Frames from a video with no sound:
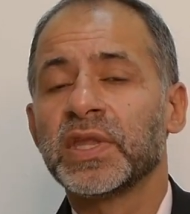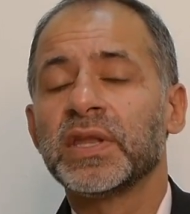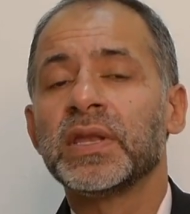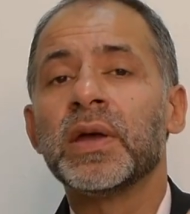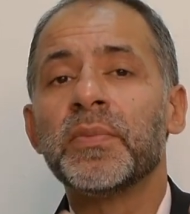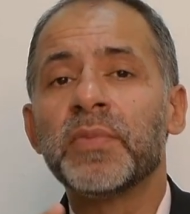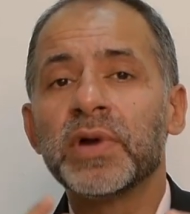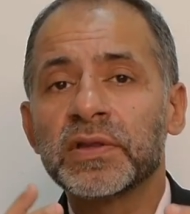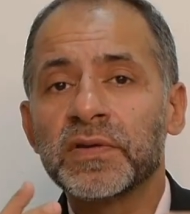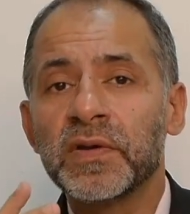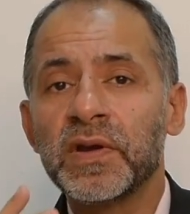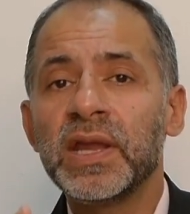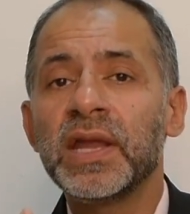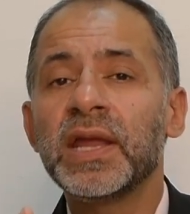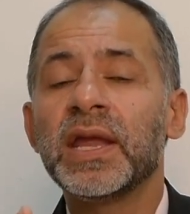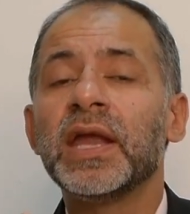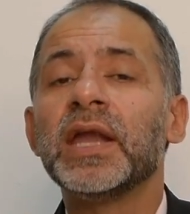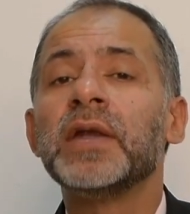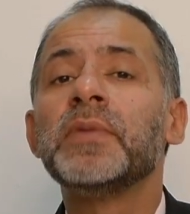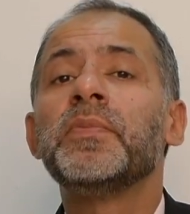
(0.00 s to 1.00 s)
Number
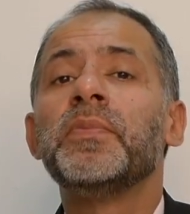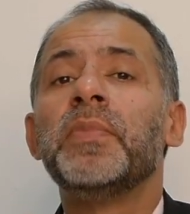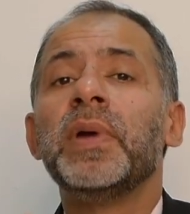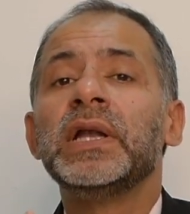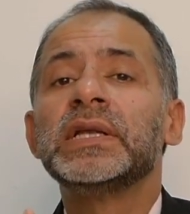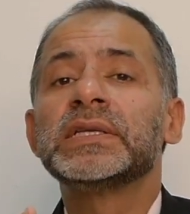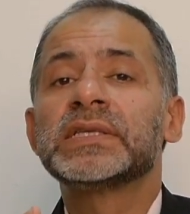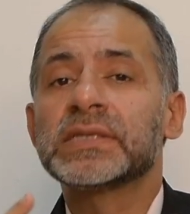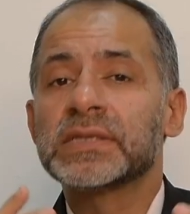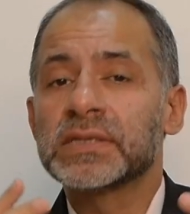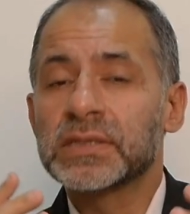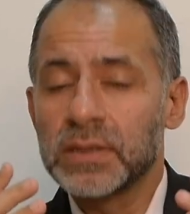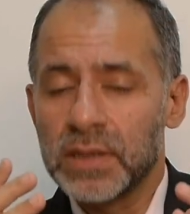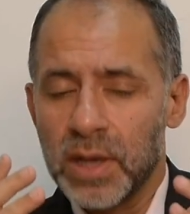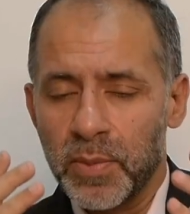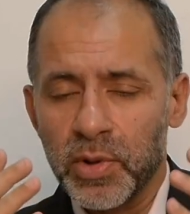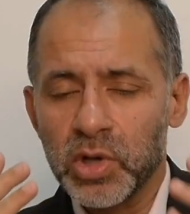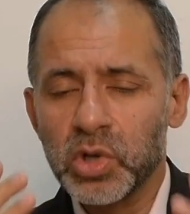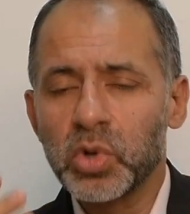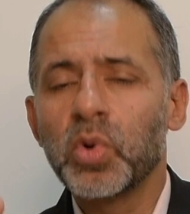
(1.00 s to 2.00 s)
two, it
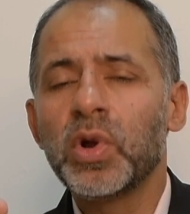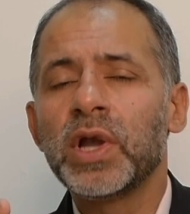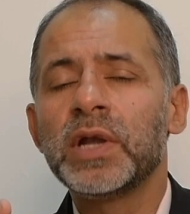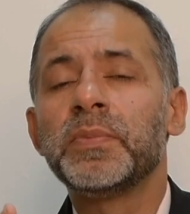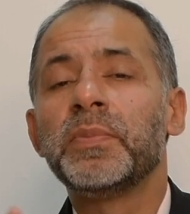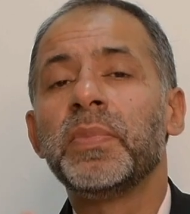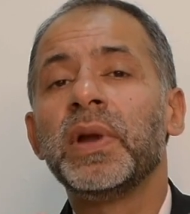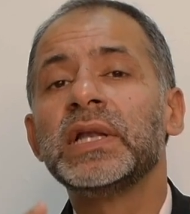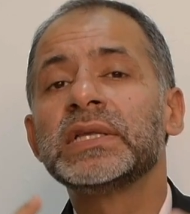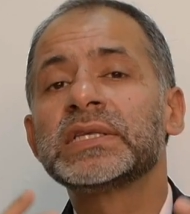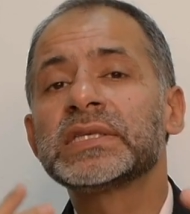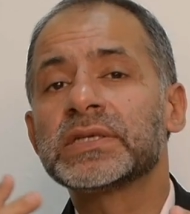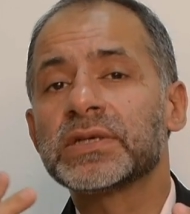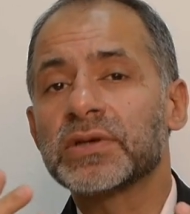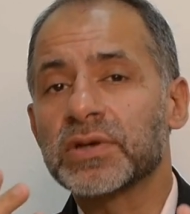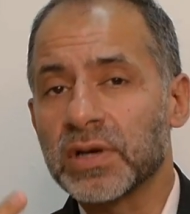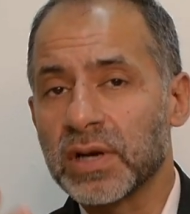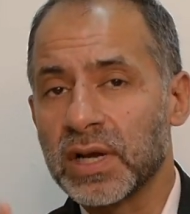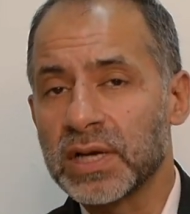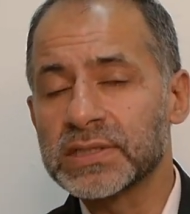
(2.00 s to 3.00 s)
builds
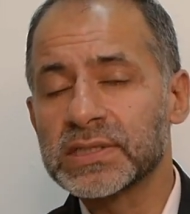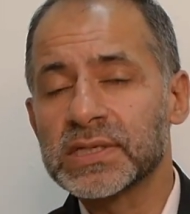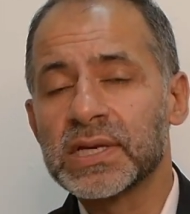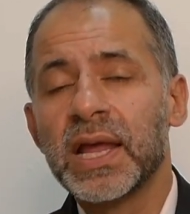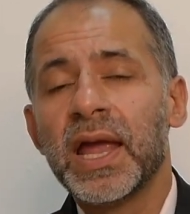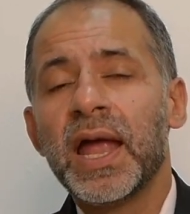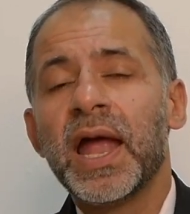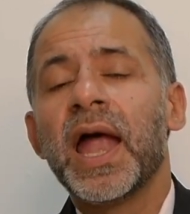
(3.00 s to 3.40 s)
trust.